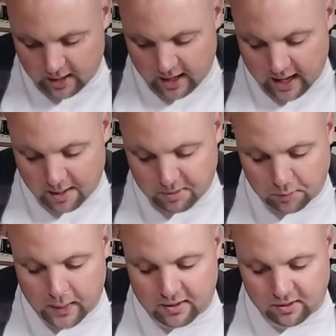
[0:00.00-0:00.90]
I'm just
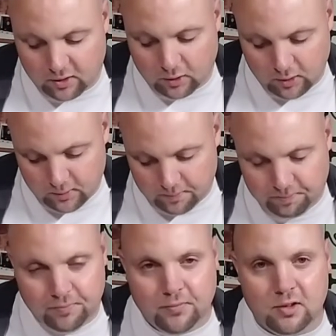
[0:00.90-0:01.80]
passing through
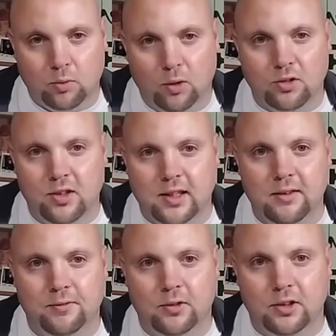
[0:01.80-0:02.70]
this world seeking
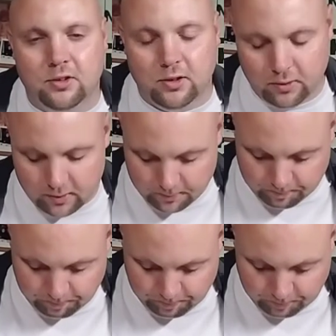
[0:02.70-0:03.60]
for the
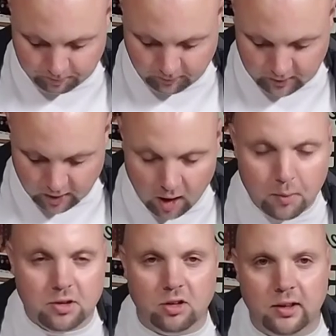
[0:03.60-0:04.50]
truth,
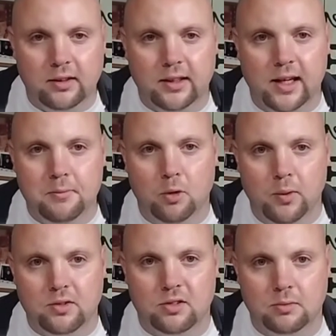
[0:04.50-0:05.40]
always learning to gain more
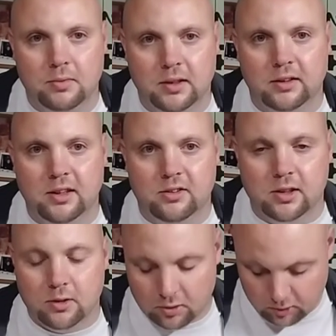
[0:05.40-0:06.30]
wisdom and to teach
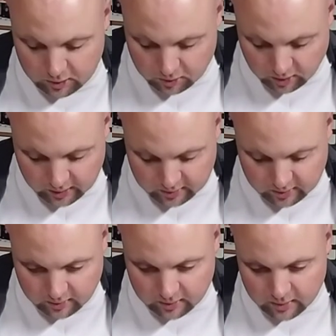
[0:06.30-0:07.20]
those who choose to
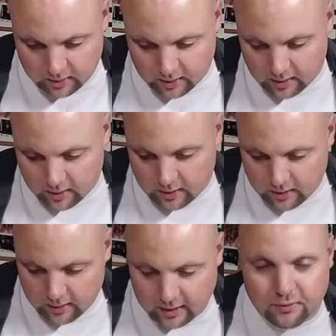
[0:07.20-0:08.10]
listen.
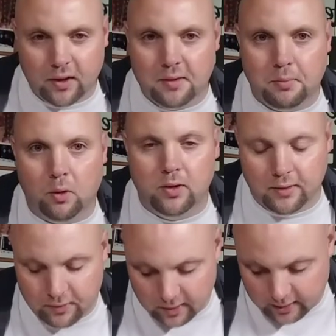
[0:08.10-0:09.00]
That's very
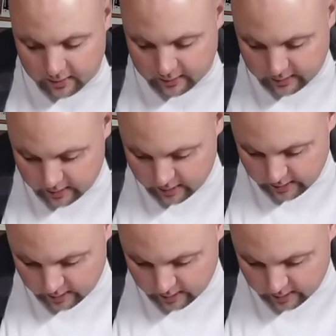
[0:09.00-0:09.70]
important, I feel like, right there, you know,